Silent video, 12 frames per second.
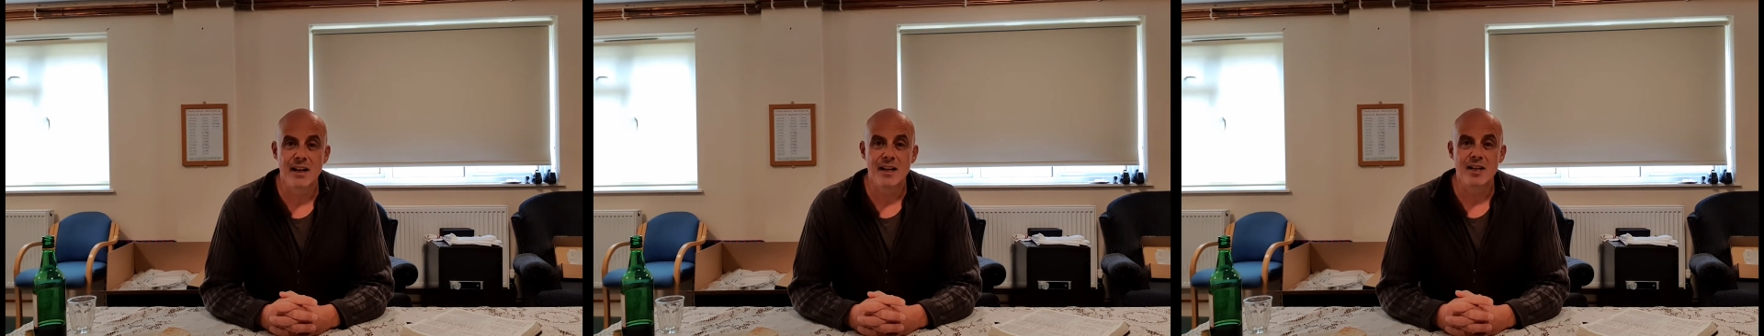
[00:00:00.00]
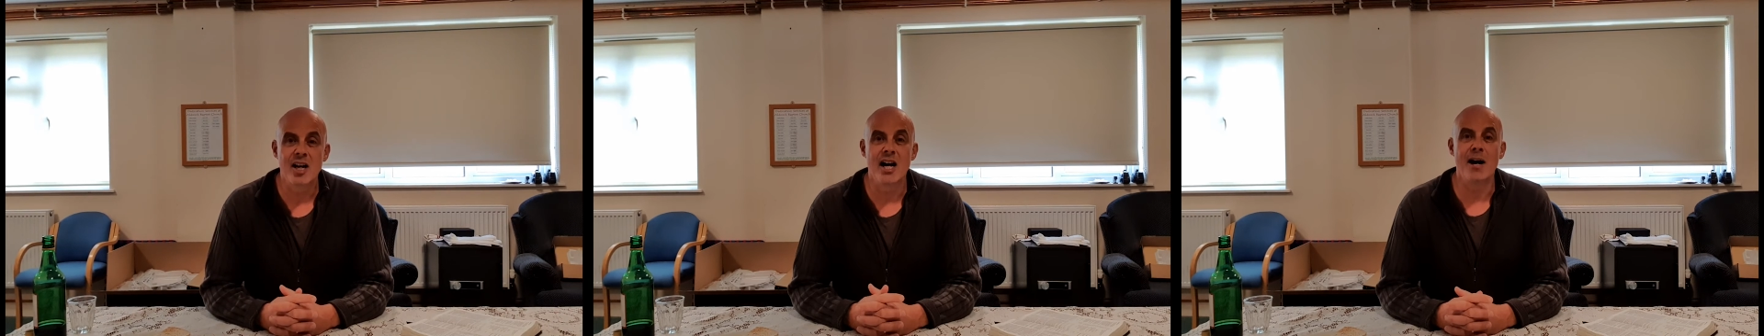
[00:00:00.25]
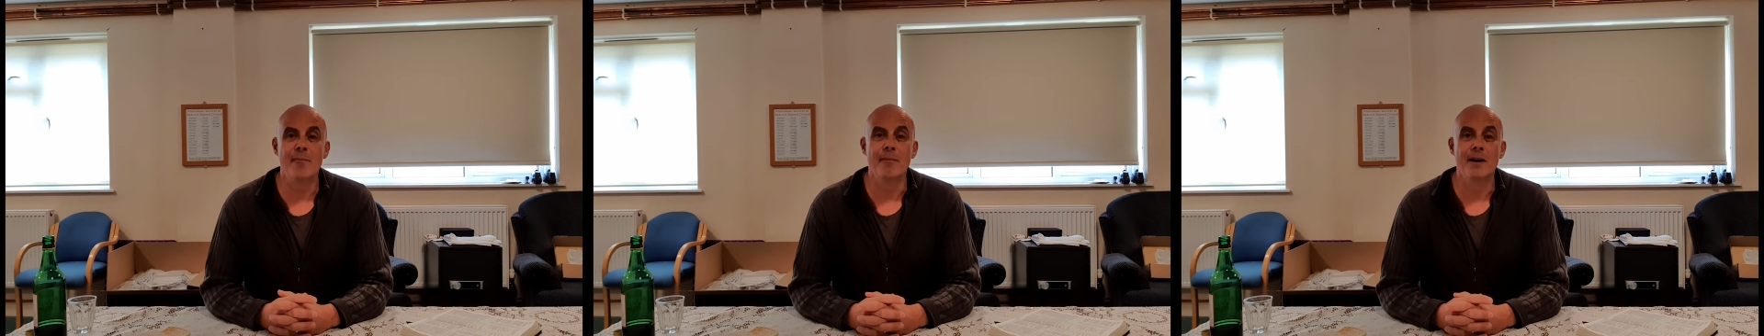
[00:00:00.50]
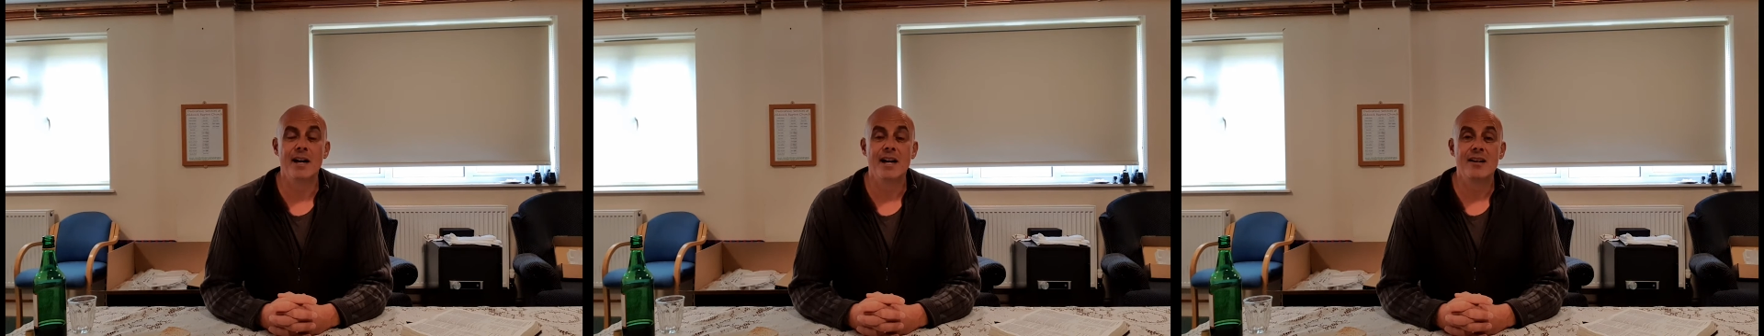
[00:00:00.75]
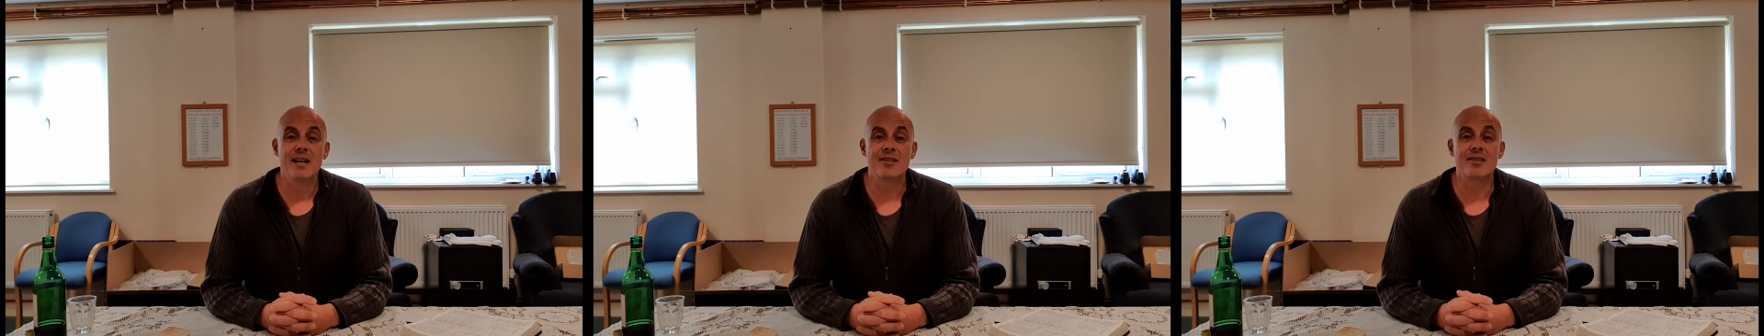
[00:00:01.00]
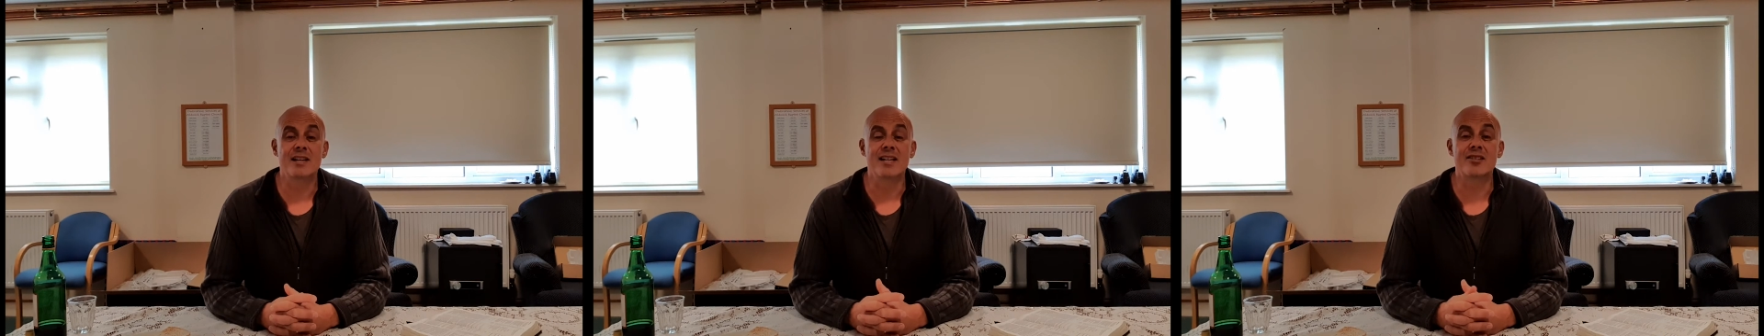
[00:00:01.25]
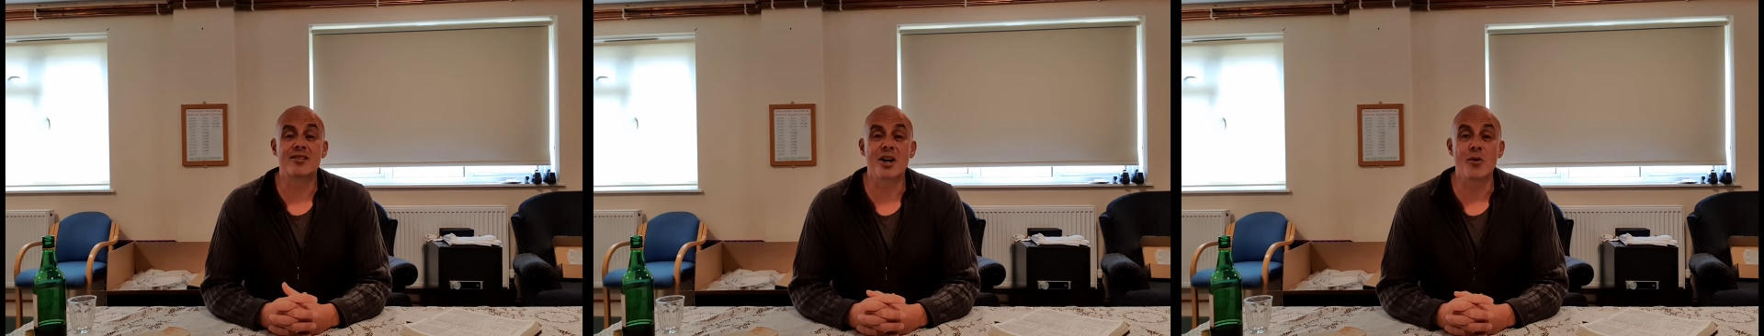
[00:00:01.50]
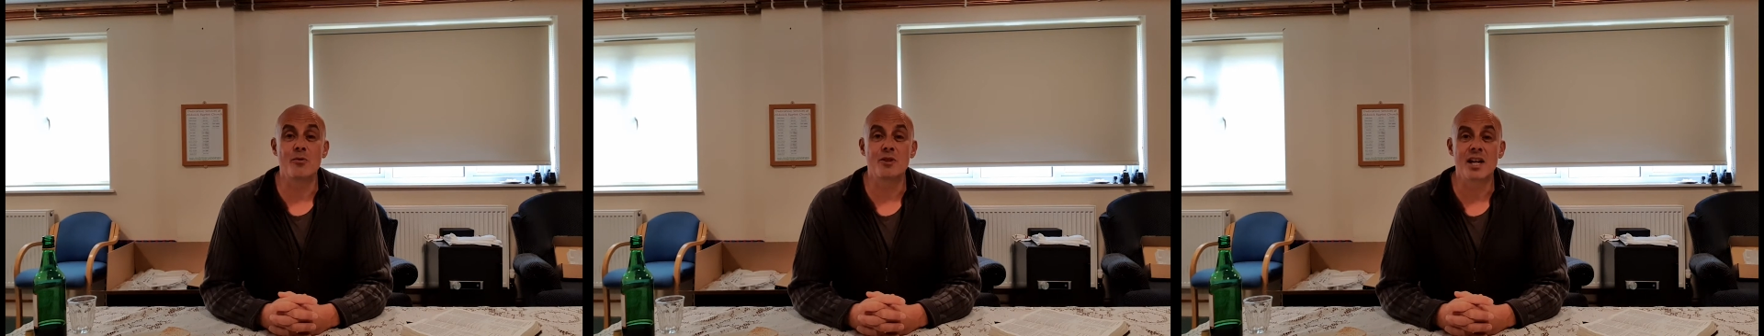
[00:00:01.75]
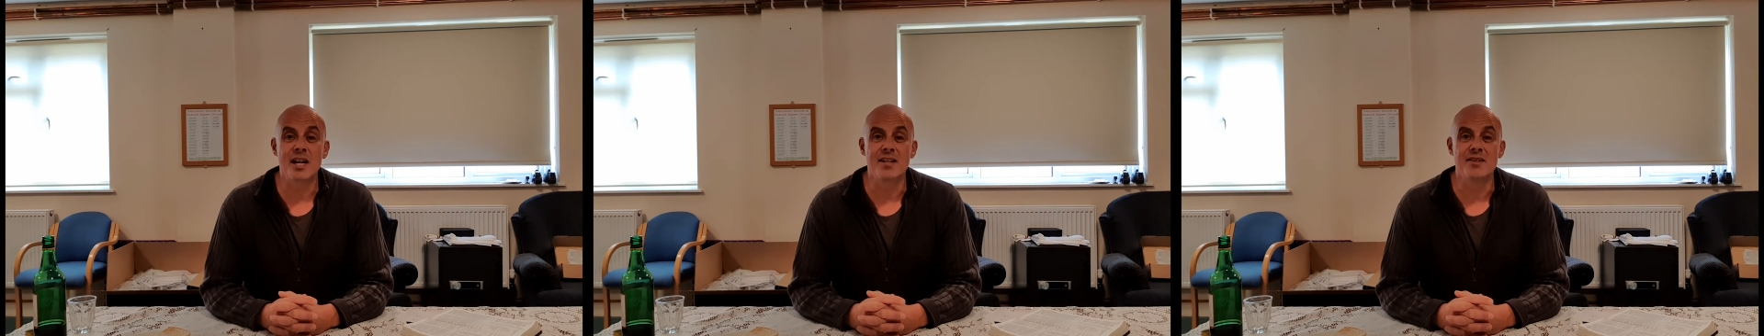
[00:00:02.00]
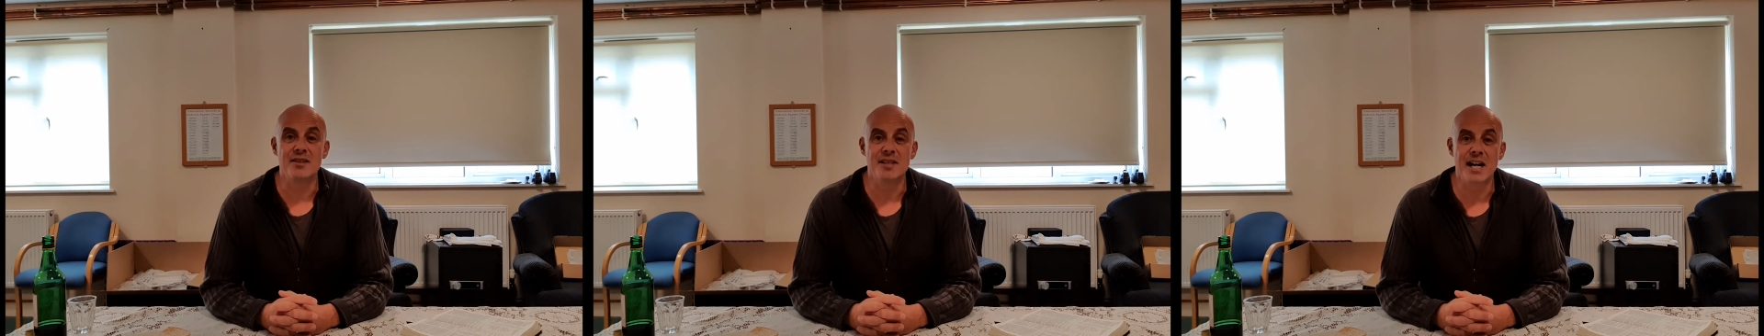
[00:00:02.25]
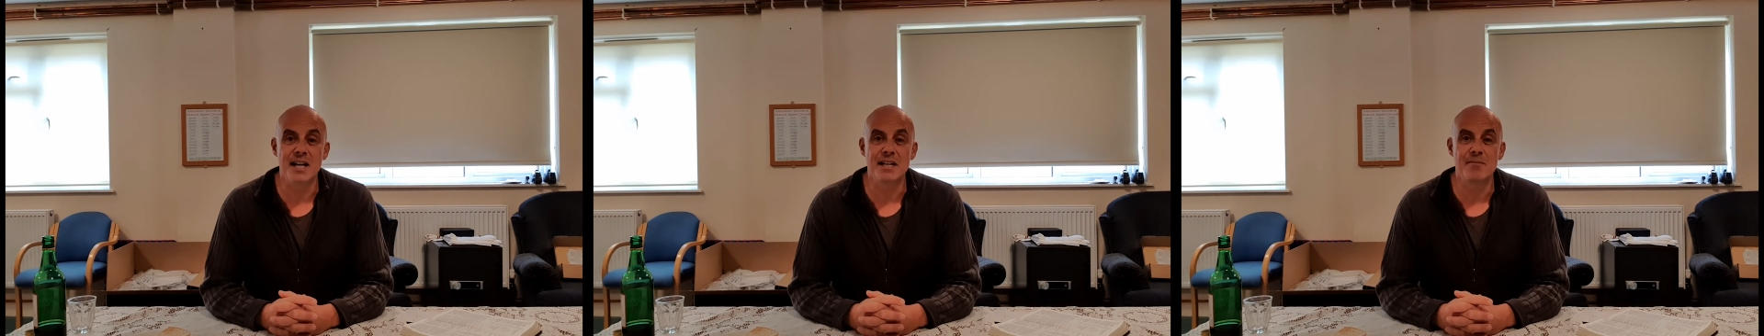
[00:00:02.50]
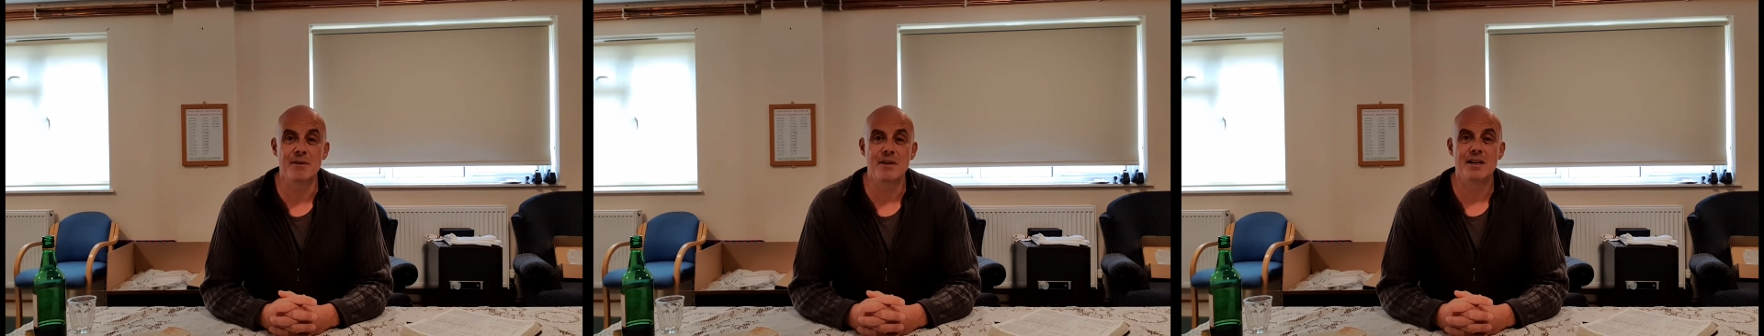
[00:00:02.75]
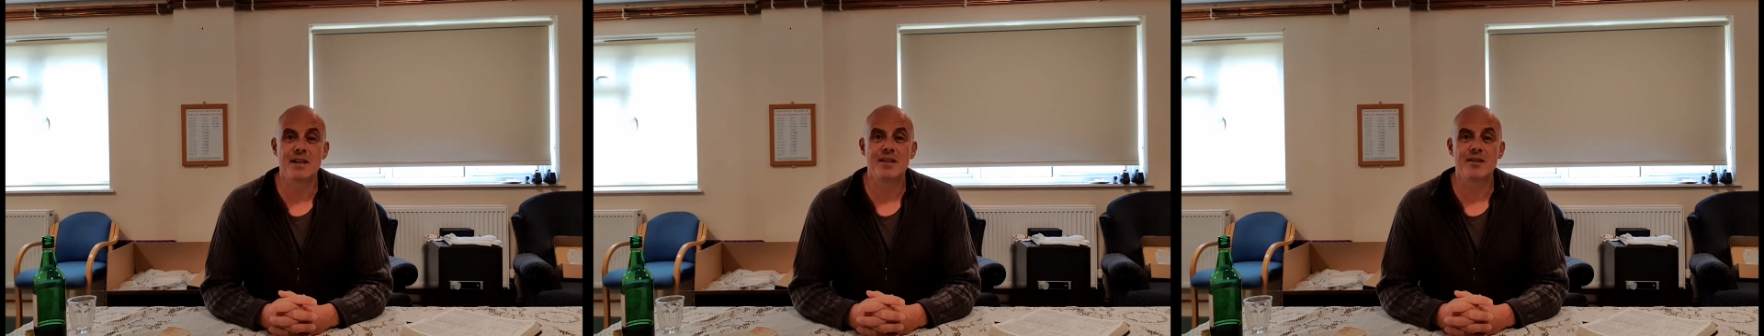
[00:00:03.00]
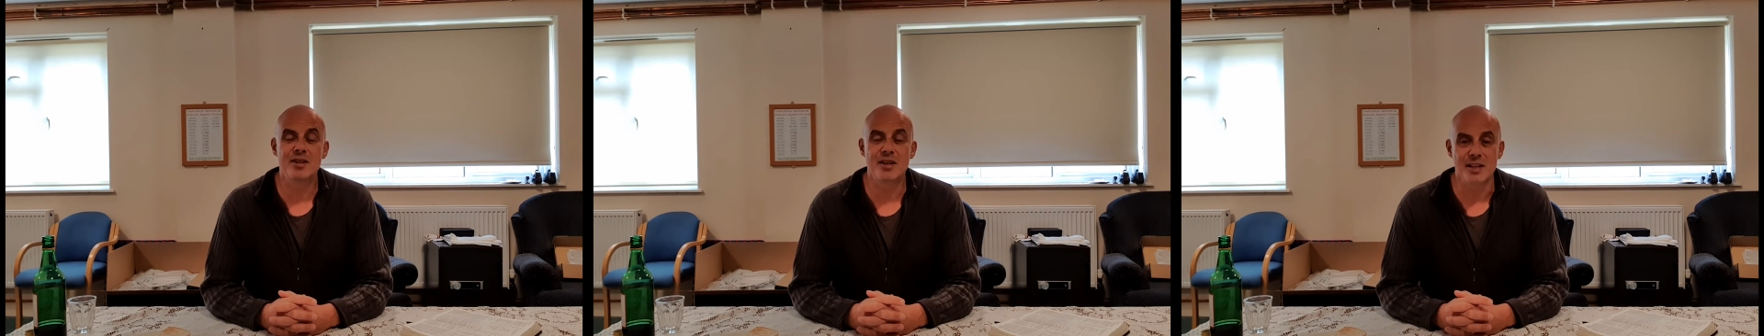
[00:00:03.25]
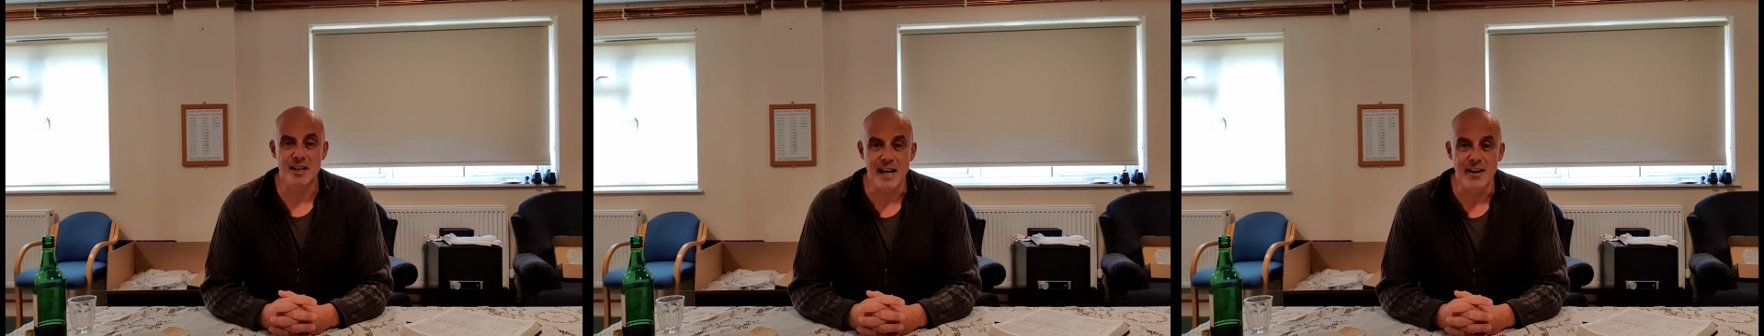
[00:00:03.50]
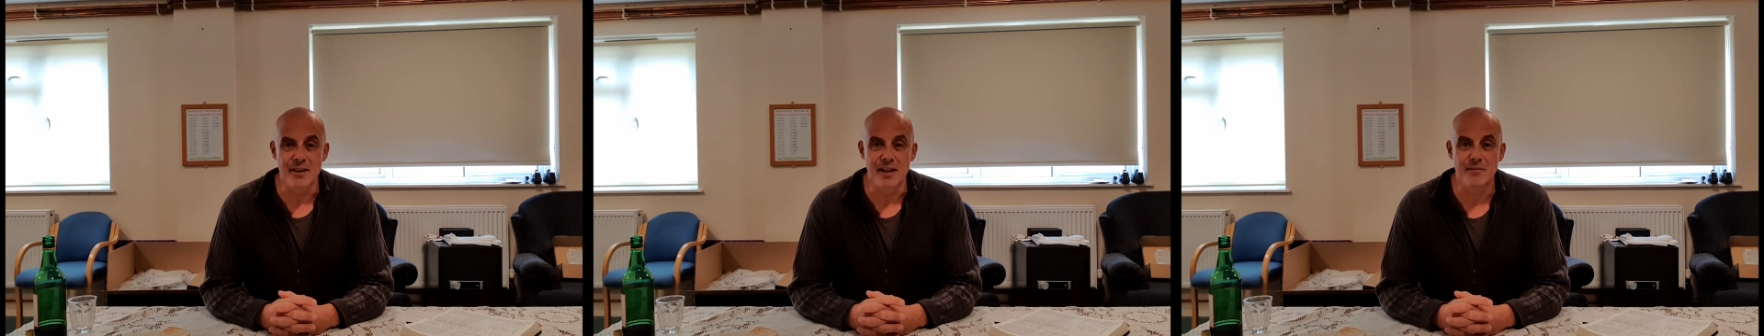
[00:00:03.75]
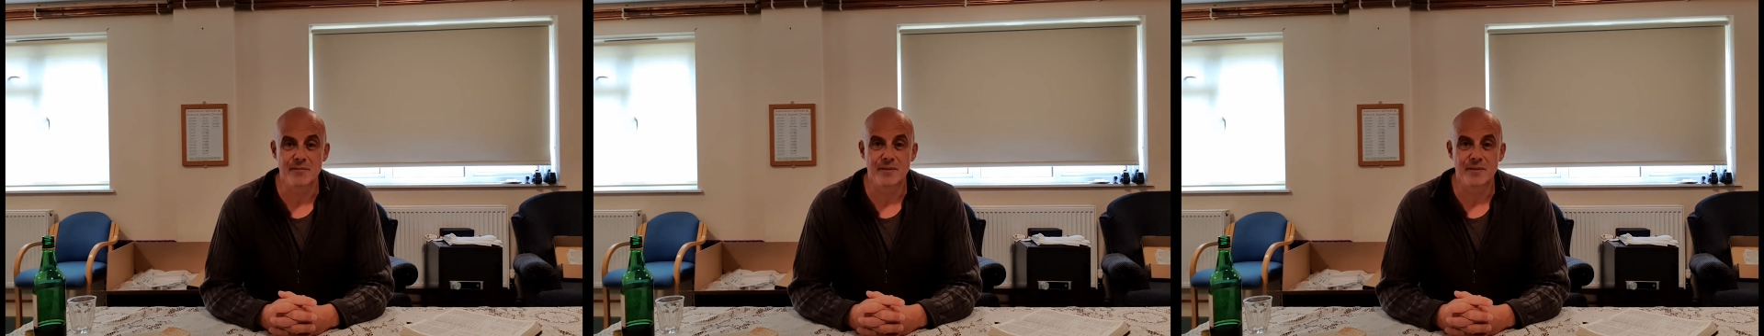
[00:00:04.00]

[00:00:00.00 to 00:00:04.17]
Come, let us exalt his name together,